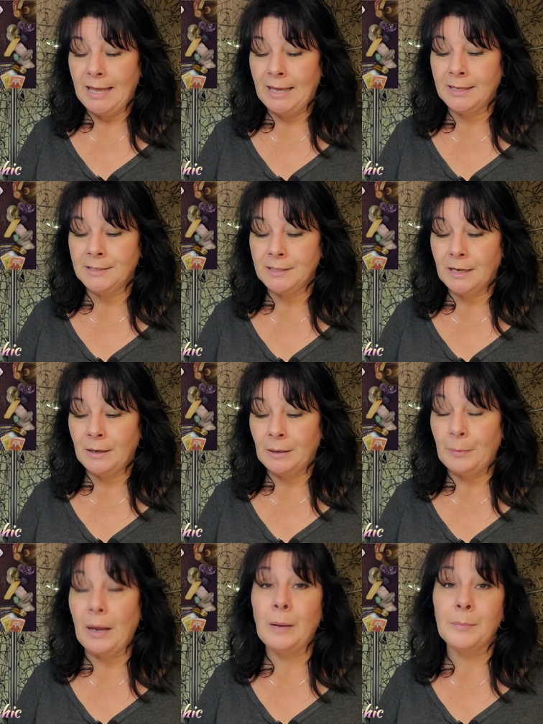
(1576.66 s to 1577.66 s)
and
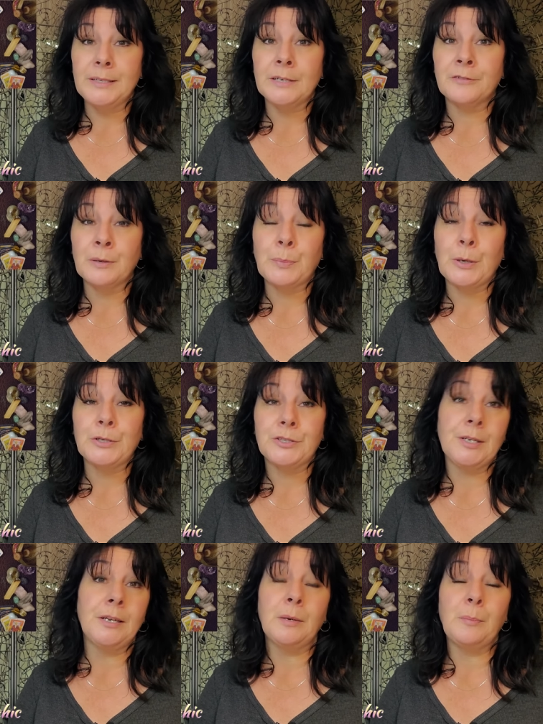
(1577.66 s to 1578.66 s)
um, I'm a different
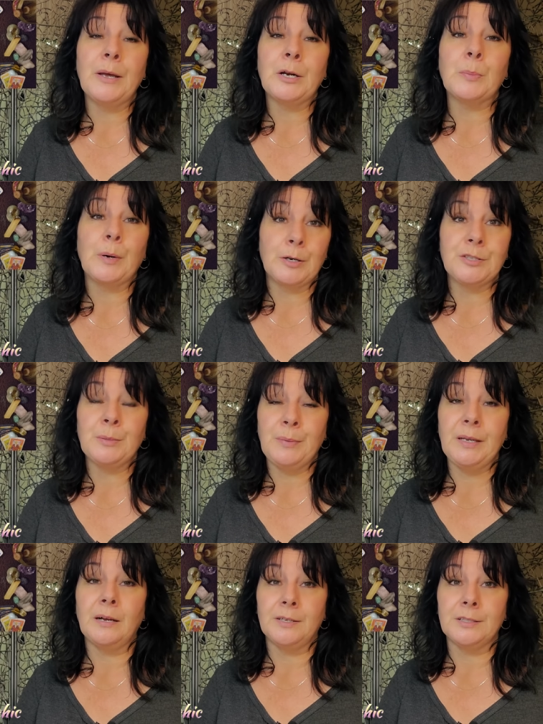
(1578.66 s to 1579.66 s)
person and a better person
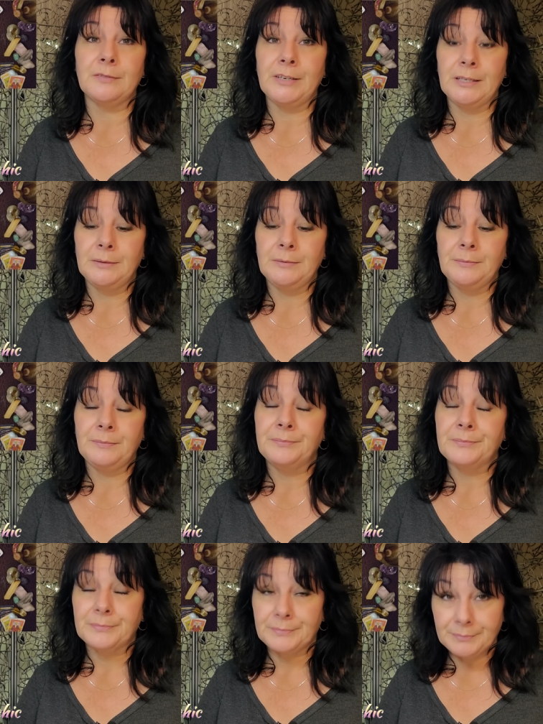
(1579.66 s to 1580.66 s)
because of it.
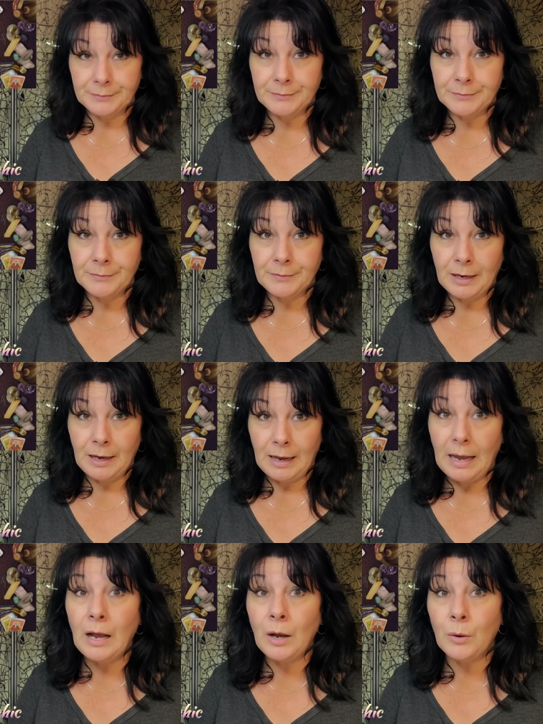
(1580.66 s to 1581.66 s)

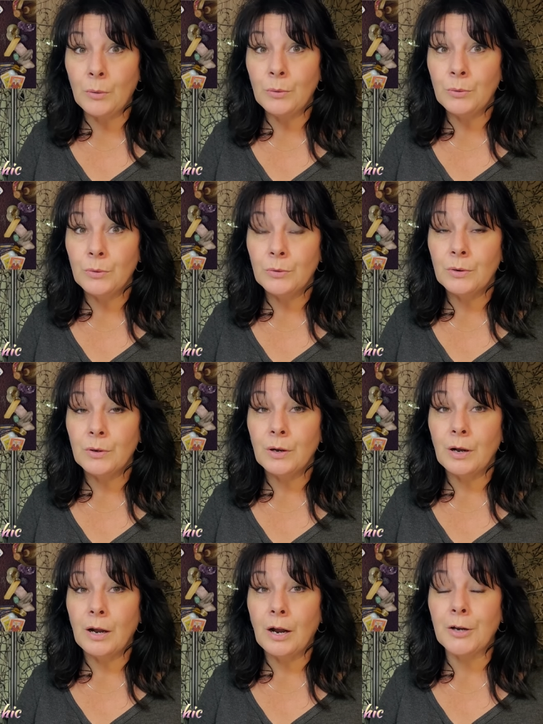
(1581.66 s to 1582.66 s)
How
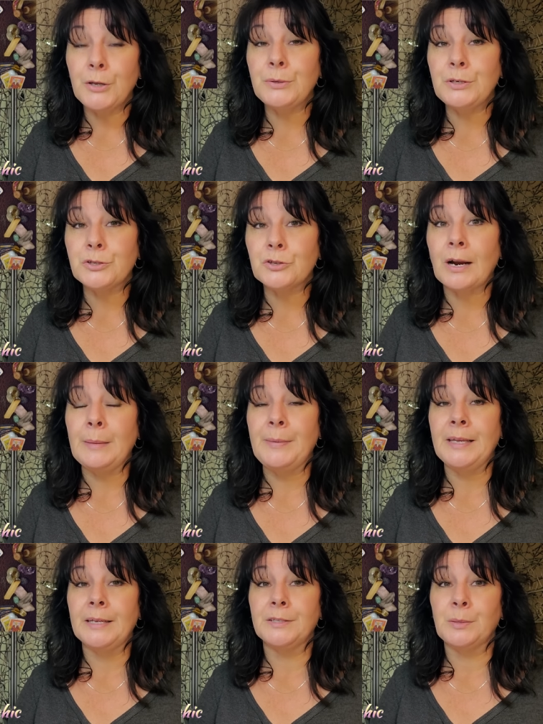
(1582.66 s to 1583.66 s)
are you
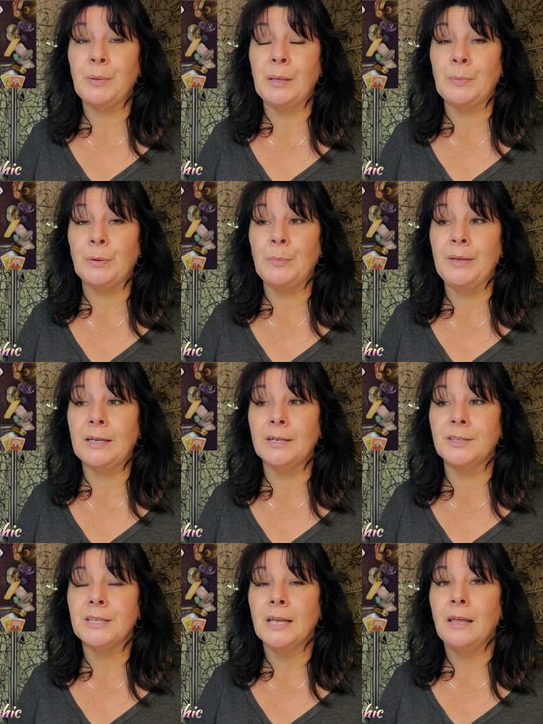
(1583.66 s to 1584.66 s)
describing it to people?
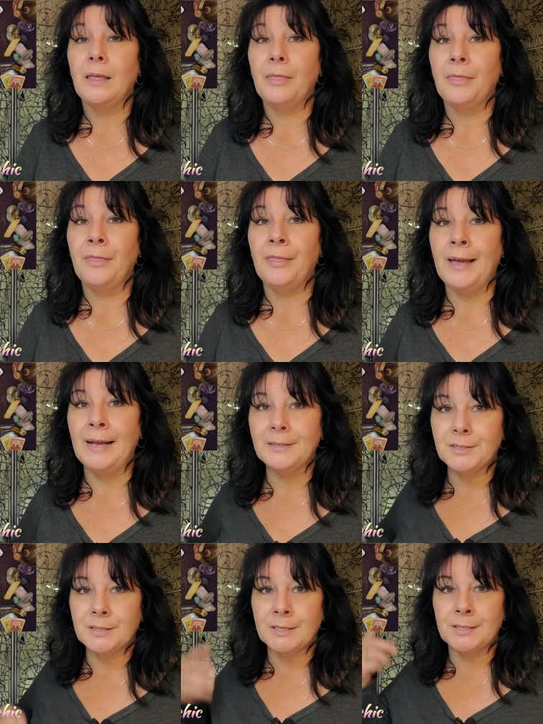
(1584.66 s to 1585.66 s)
Because
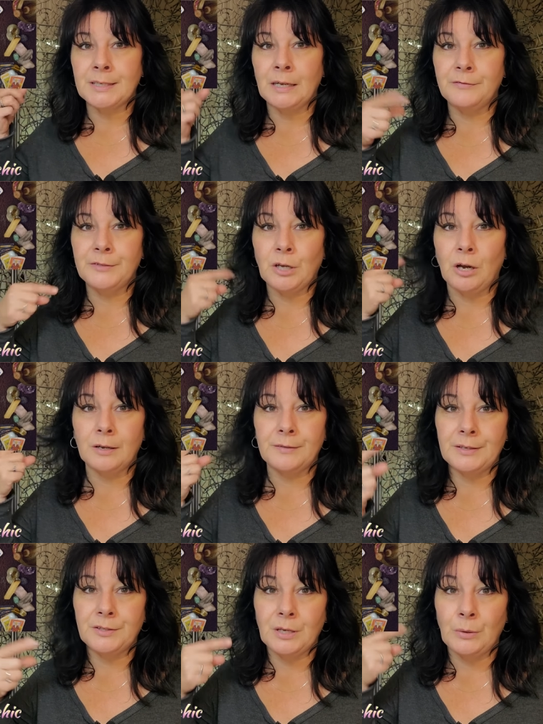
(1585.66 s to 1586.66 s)
that's the self talk
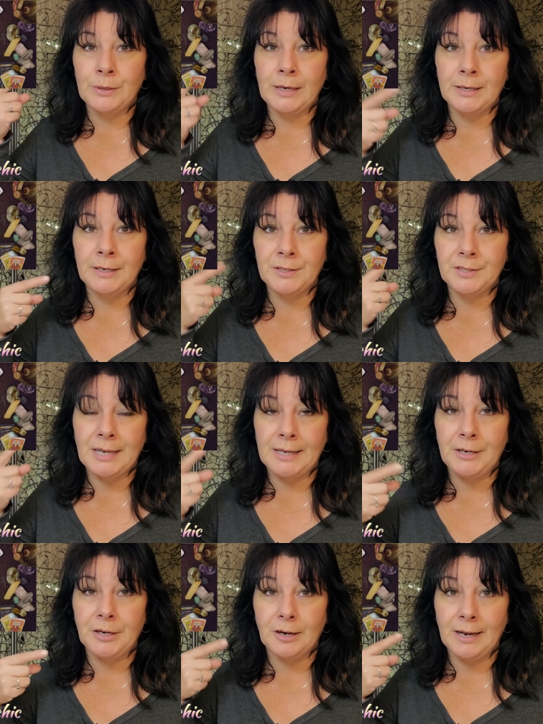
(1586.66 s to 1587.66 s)
that's going on
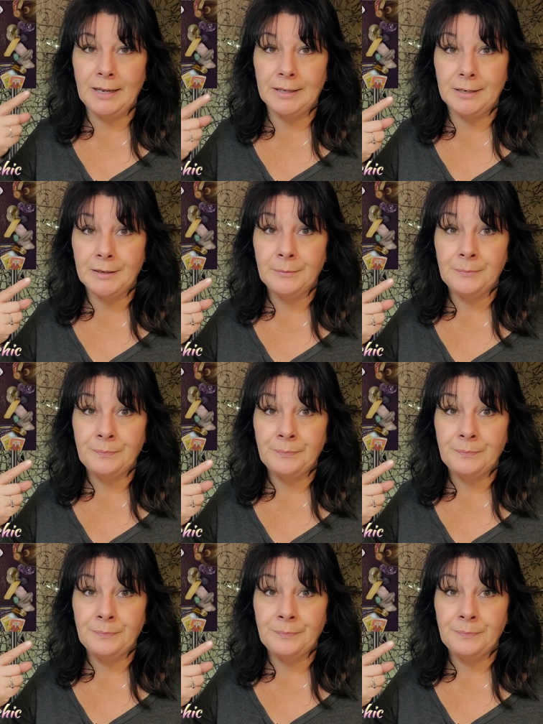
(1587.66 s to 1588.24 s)
inside of your head.